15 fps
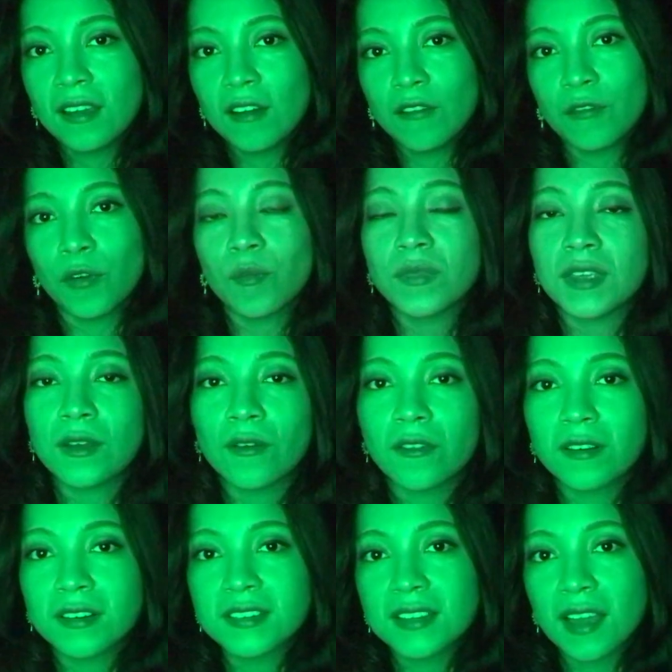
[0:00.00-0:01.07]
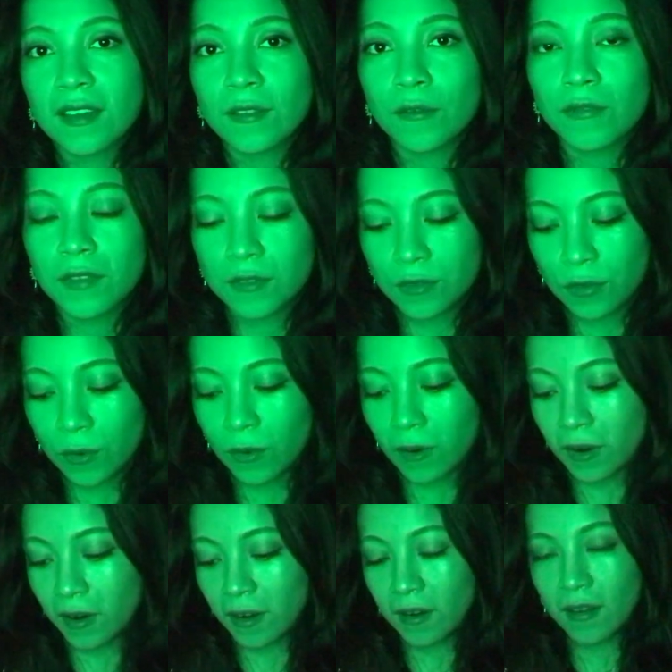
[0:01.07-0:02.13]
from the other side of the door.